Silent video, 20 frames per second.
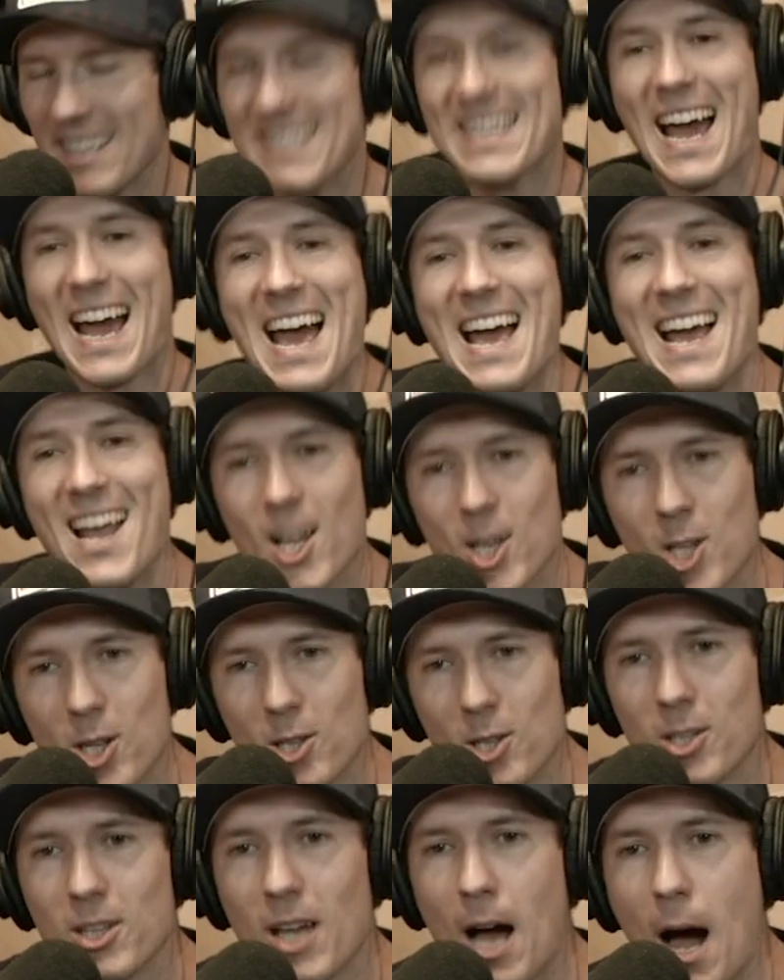Yeah, look,
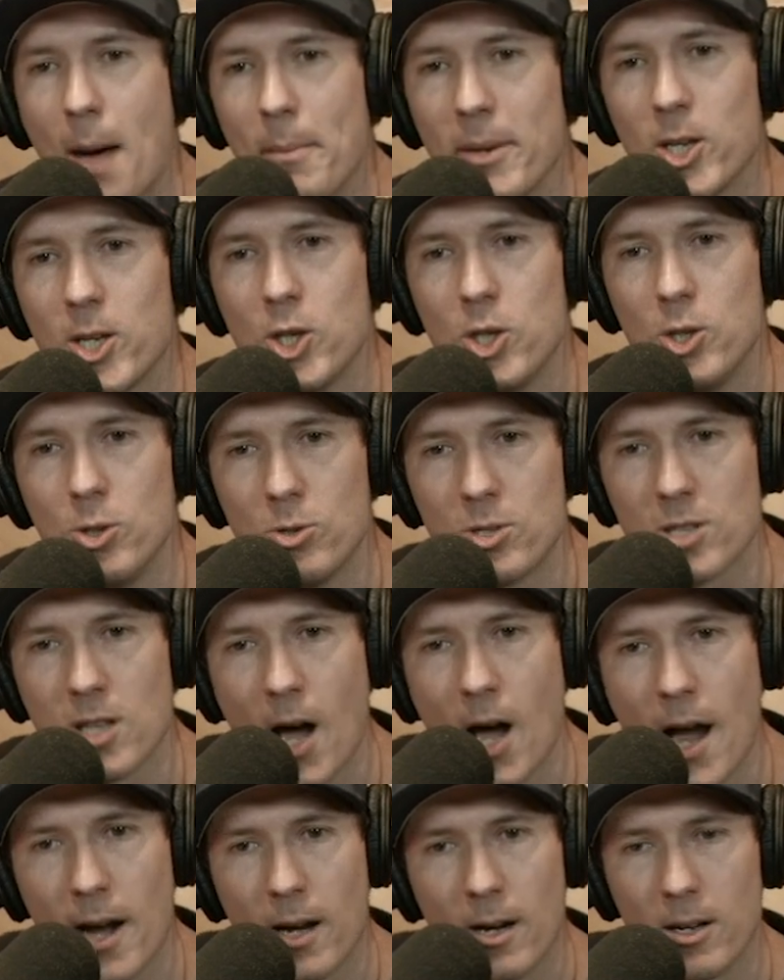look, I'm a huge
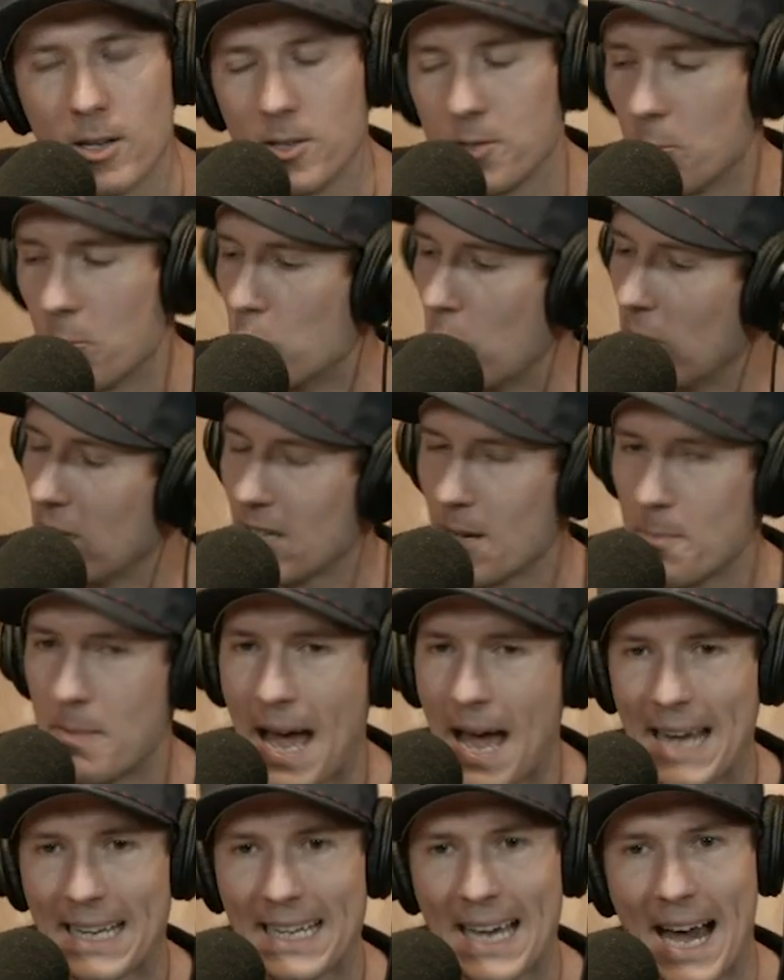liar. Uh, really, a
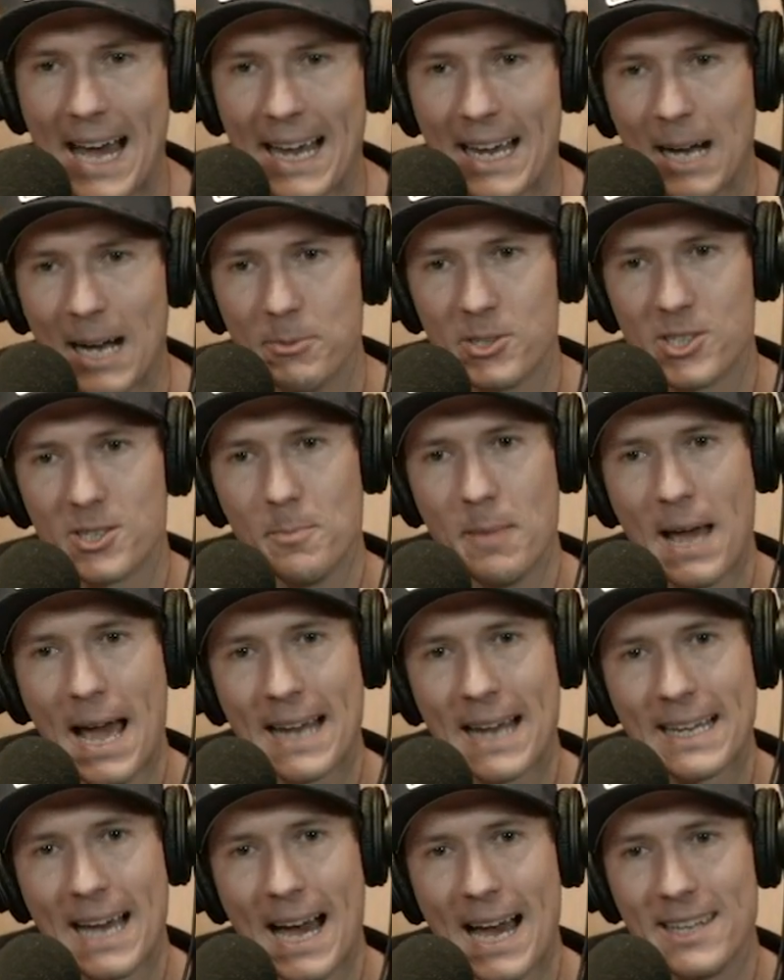bad guy. I'm just a
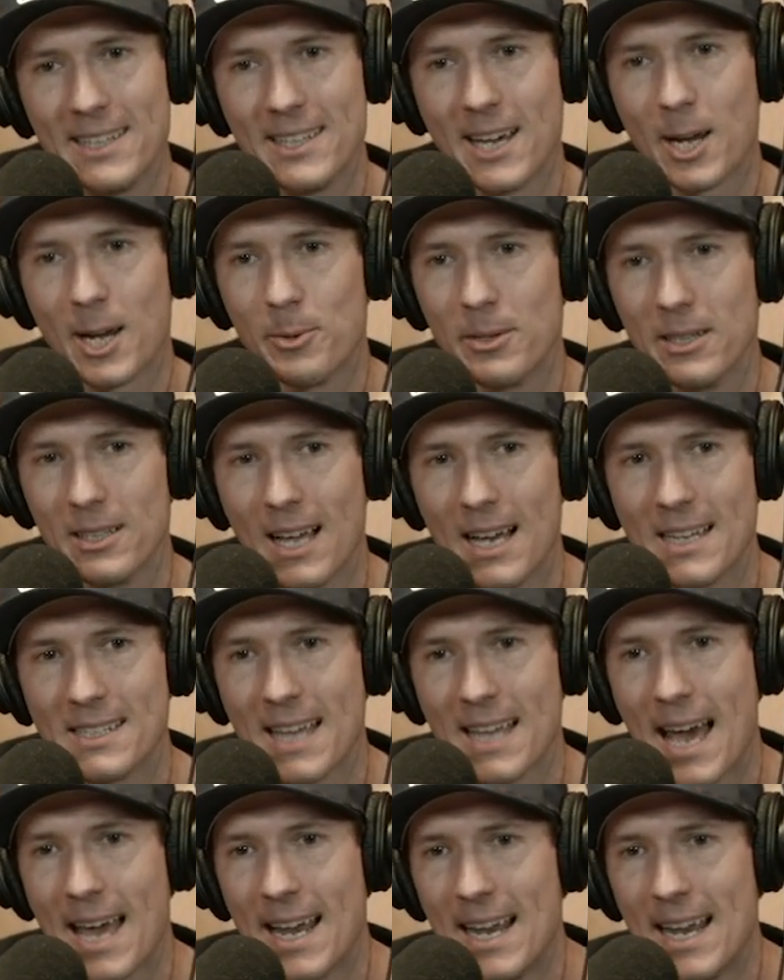bad guy. You got to realize that.